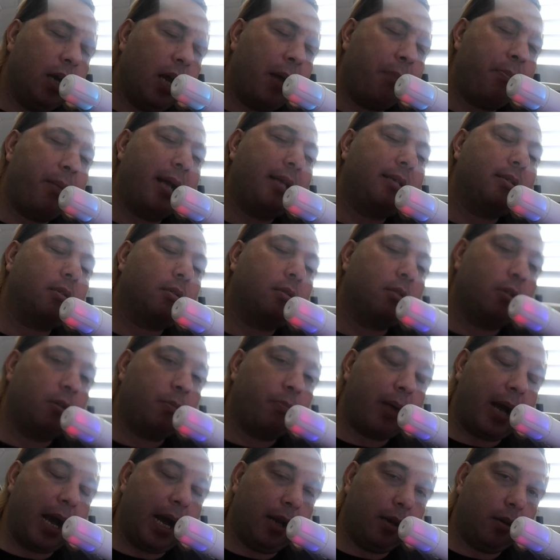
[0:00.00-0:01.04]
It makes us
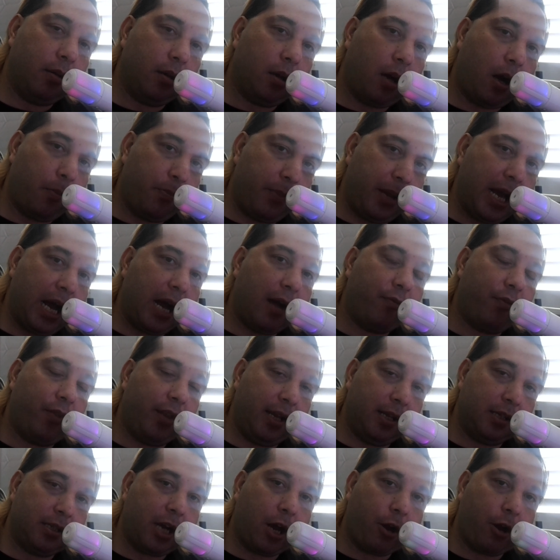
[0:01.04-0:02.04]
look bad on behalf of the